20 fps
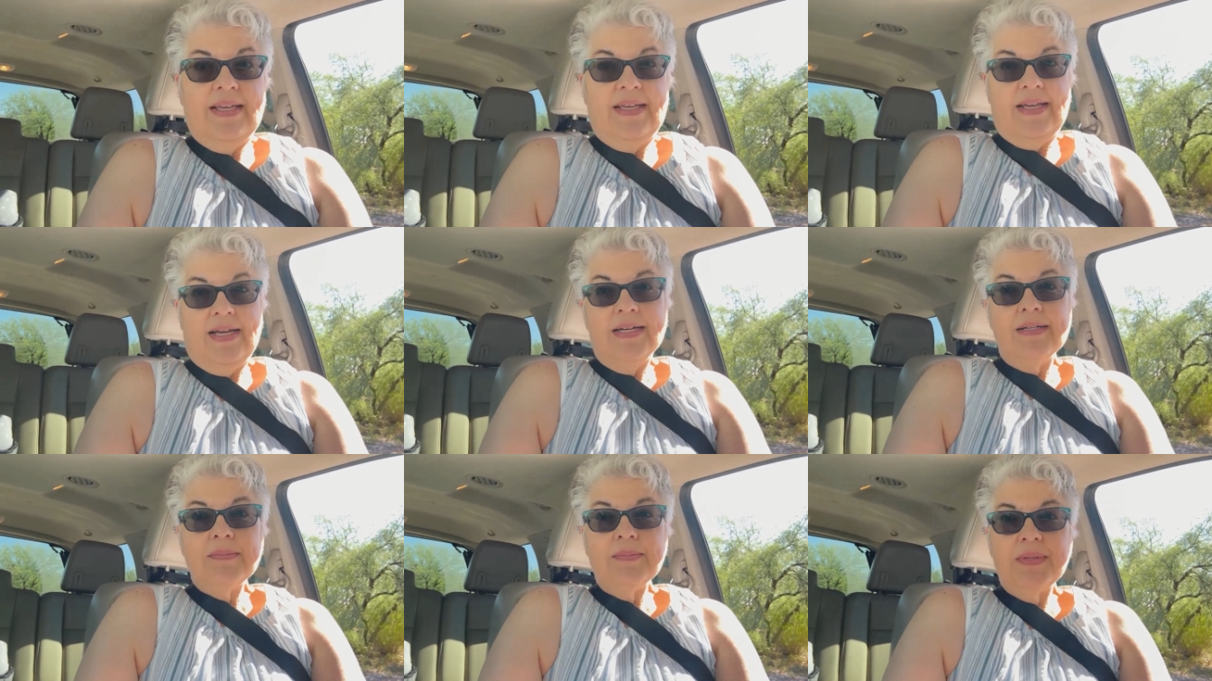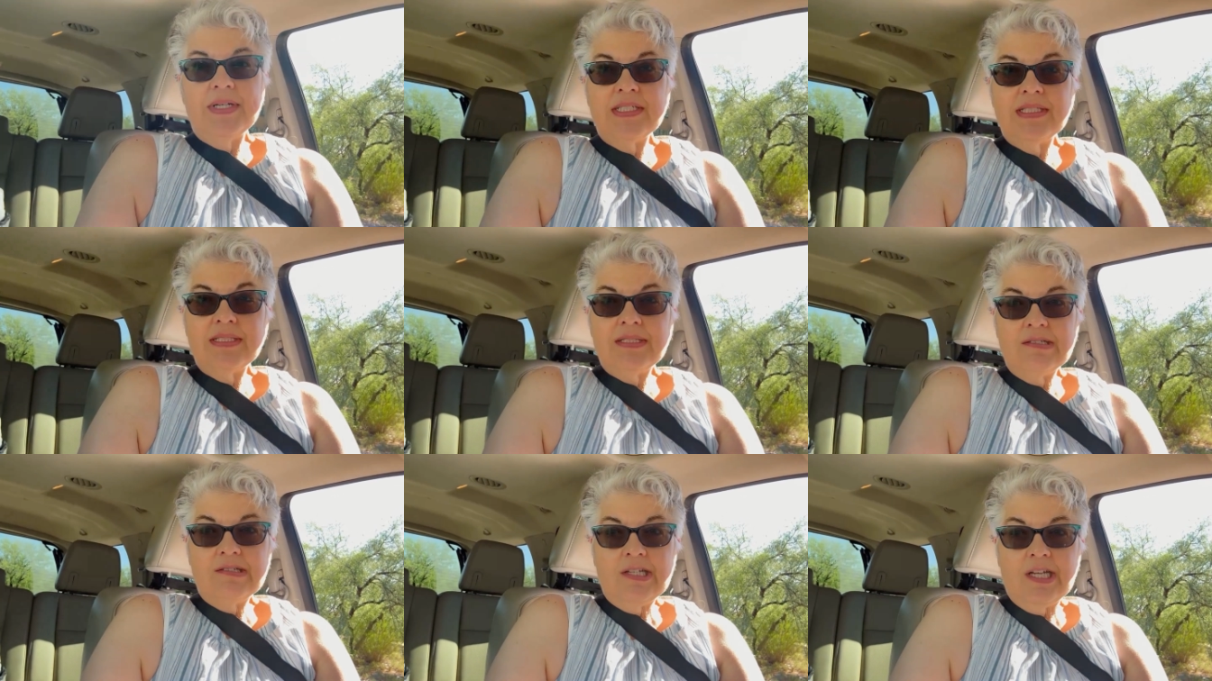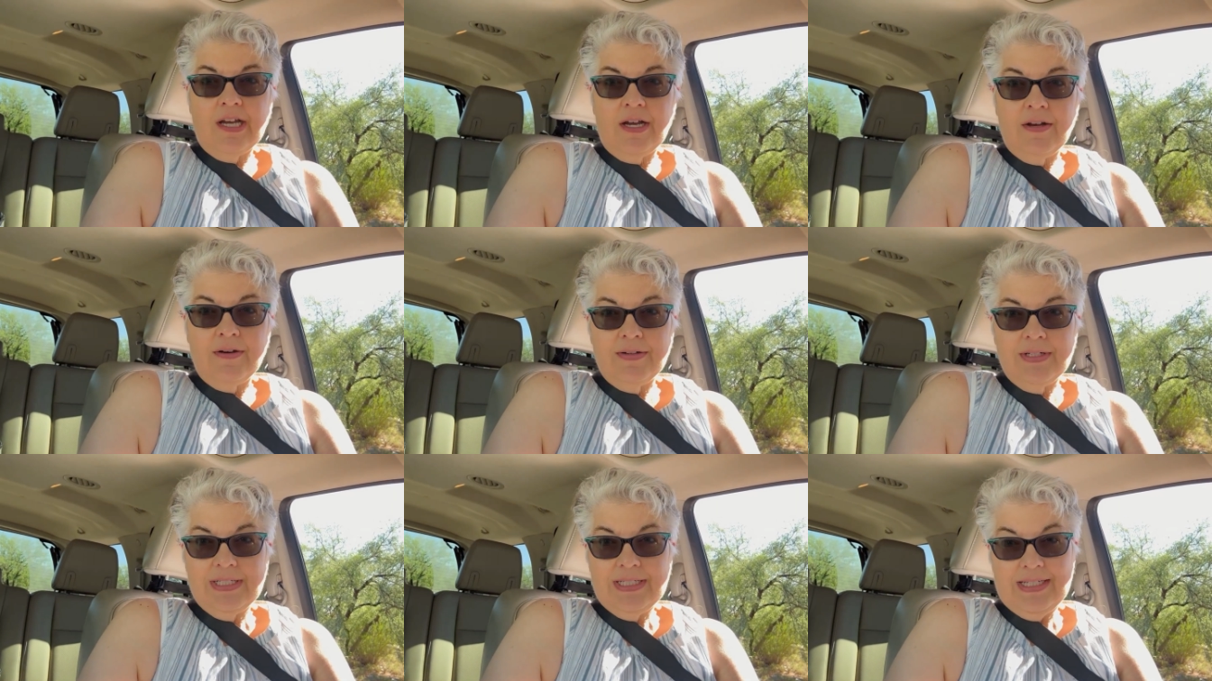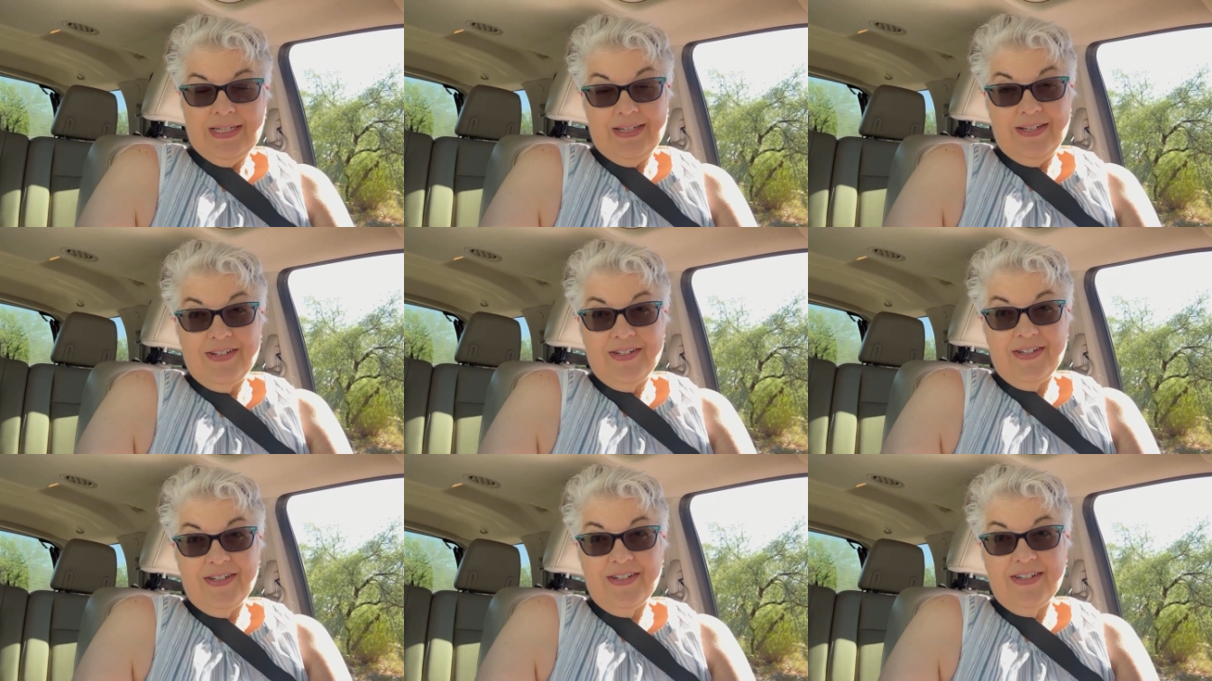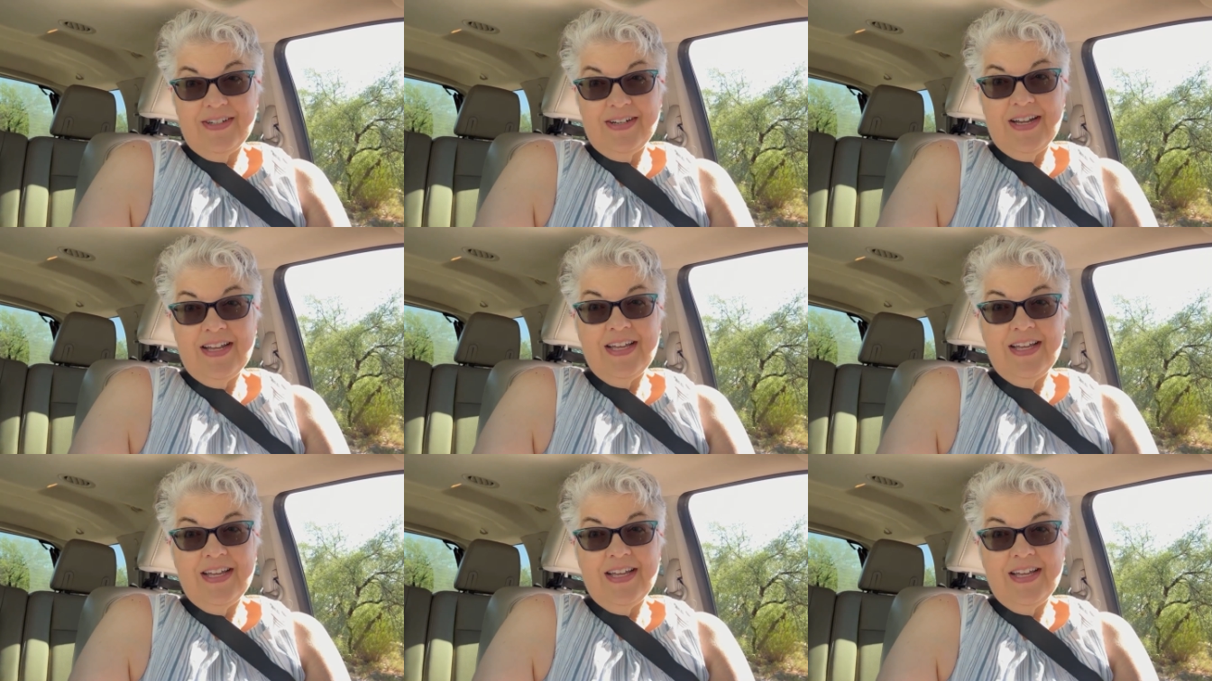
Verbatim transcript: get my studio in gear.